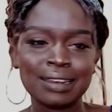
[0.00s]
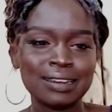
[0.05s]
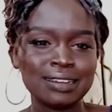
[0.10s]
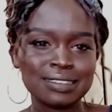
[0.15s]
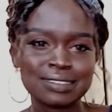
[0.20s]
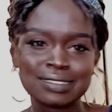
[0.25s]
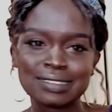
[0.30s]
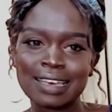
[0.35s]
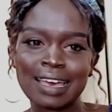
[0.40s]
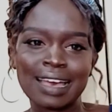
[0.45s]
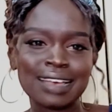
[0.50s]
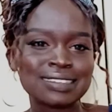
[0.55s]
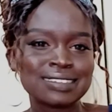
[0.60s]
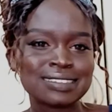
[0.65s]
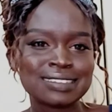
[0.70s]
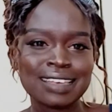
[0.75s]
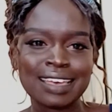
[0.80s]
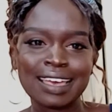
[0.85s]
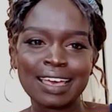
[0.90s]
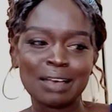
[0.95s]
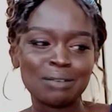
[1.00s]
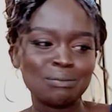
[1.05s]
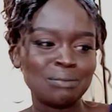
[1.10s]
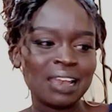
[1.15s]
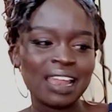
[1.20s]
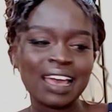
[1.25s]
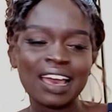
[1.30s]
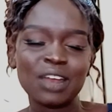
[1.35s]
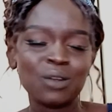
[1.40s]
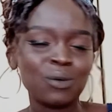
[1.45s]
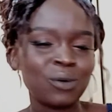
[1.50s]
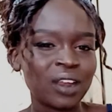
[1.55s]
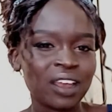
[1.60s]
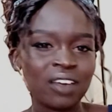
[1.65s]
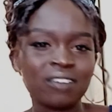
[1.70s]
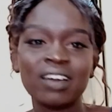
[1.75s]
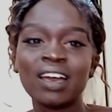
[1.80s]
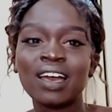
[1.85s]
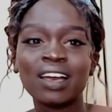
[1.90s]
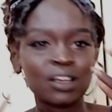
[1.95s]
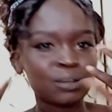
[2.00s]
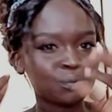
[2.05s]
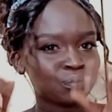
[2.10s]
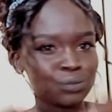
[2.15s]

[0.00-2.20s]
disgusting blood, whatever,